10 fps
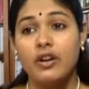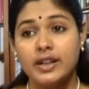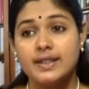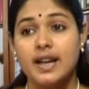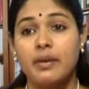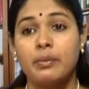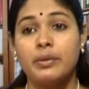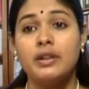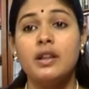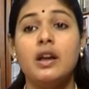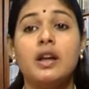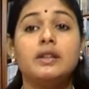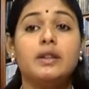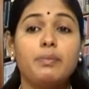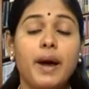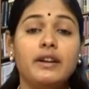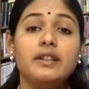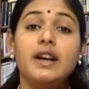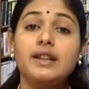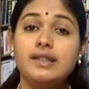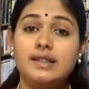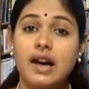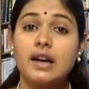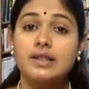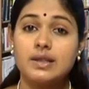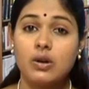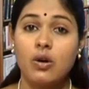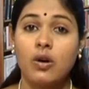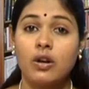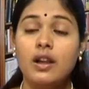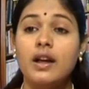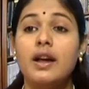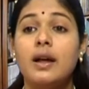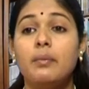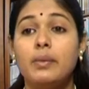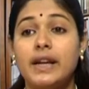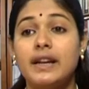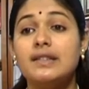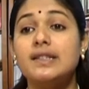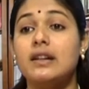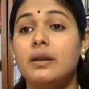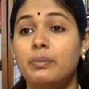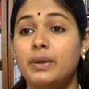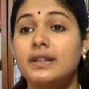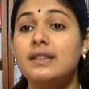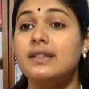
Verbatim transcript: example, the Paradise Dance Hall plays a piece